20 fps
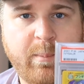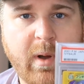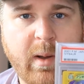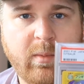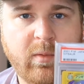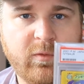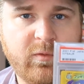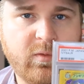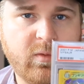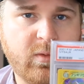
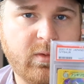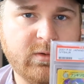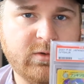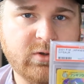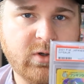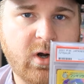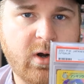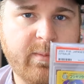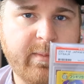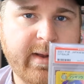Bulbasaur,
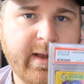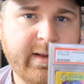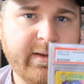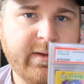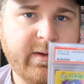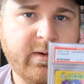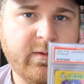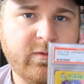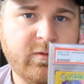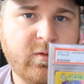
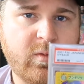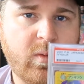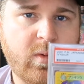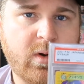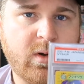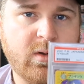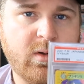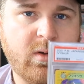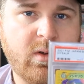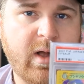Charmander,
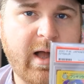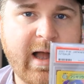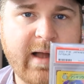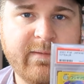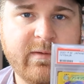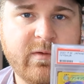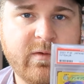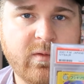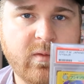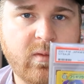Squirtle,
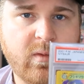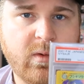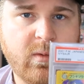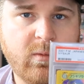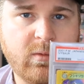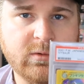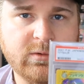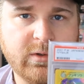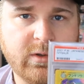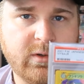Ivysaur,
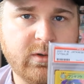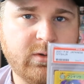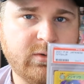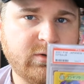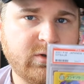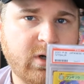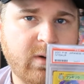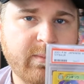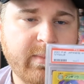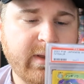Wartortle,
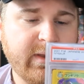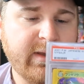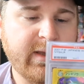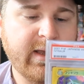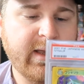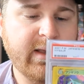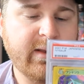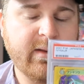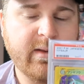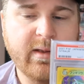
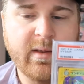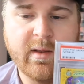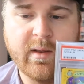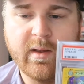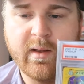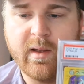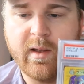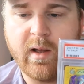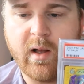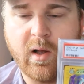Charmeleon,
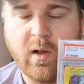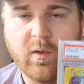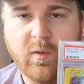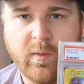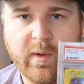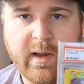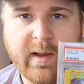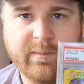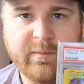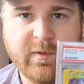all the
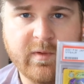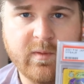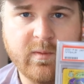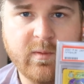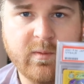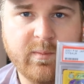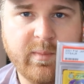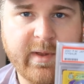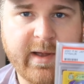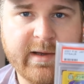way up
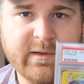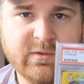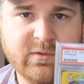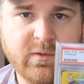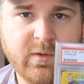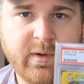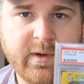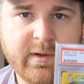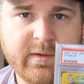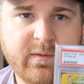to
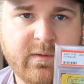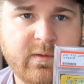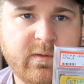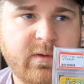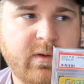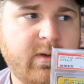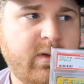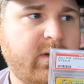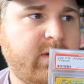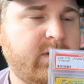
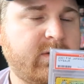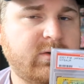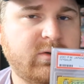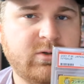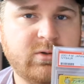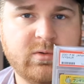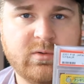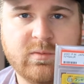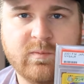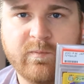Blastoise,
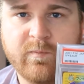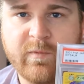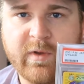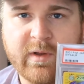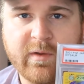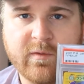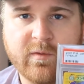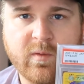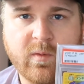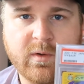
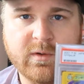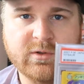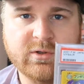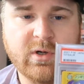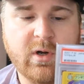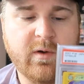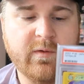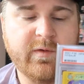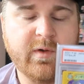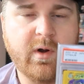Venusaur, and
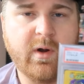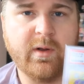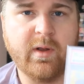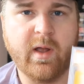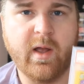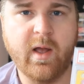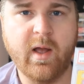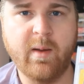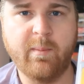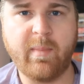
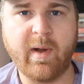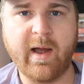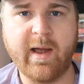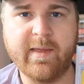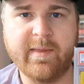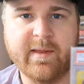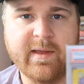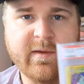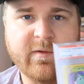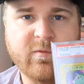Charizard.
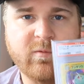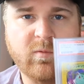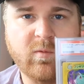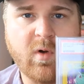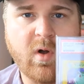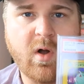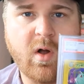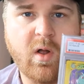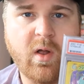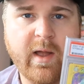Buying these
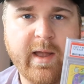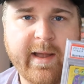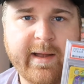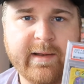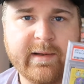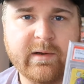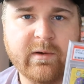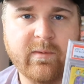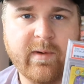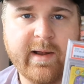raw
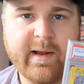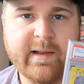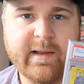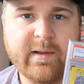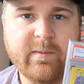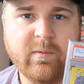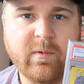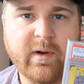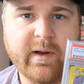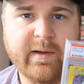and
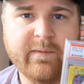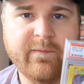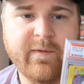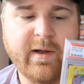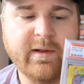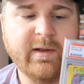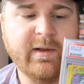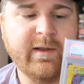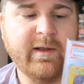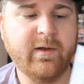graded where I can
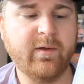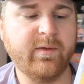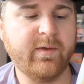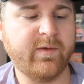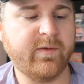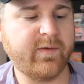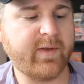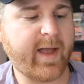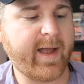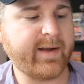find a deal.
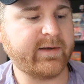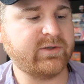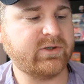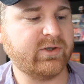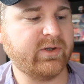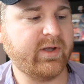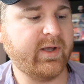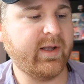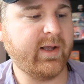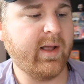This is
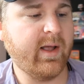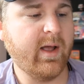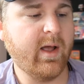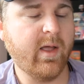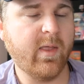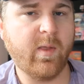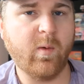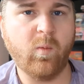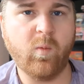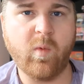actually
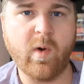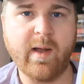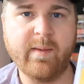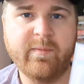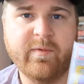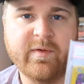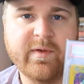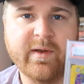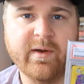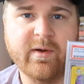the
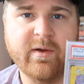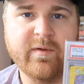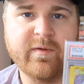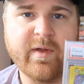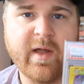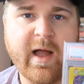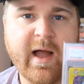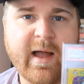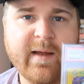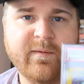Web Series
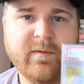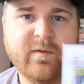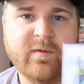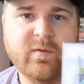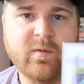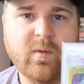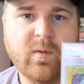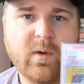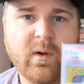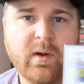
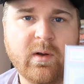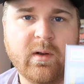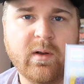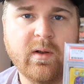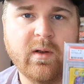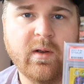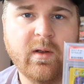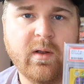Ivysaur,